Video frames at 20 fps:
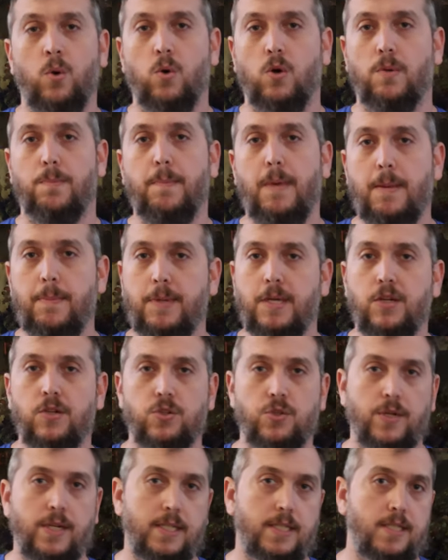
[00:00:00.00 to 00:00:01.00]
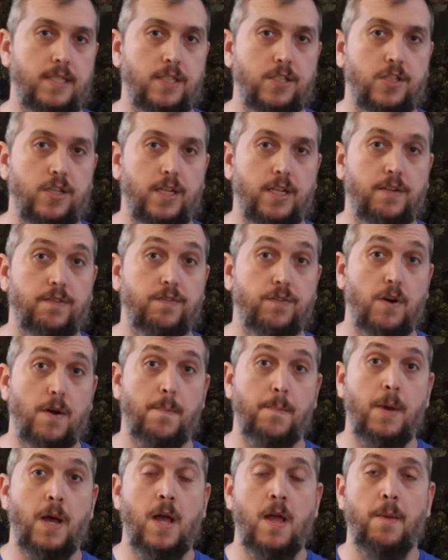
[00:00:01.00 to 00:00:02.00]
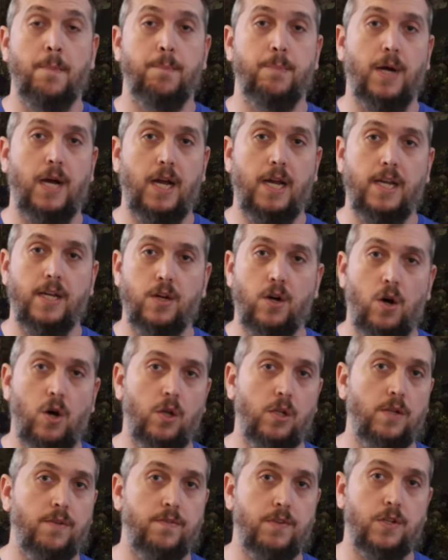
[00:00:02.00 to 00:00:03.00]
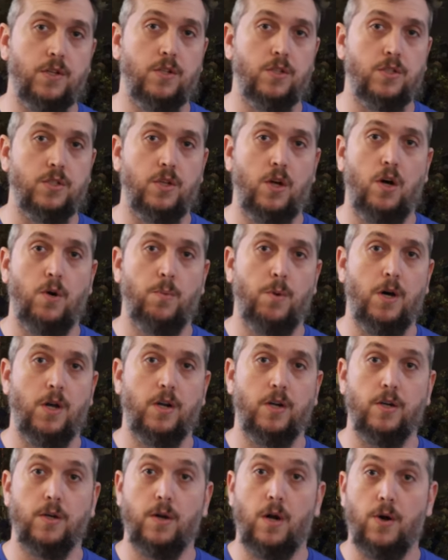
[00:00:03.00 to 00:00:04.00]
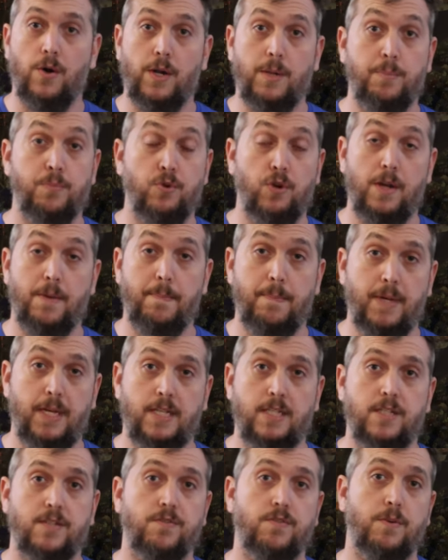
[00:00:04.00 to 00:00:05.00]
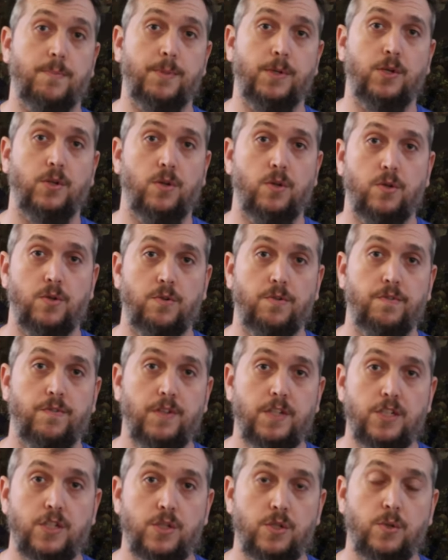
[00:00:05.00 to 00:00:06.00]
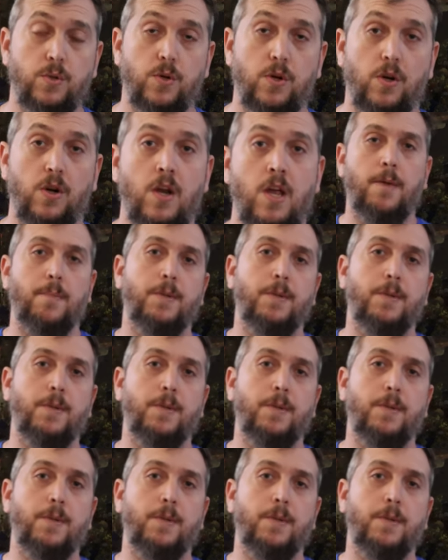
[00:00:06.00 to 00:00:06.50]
or maybe you're transitioning from buying all of your salt water already pre-mixed from your local fish store,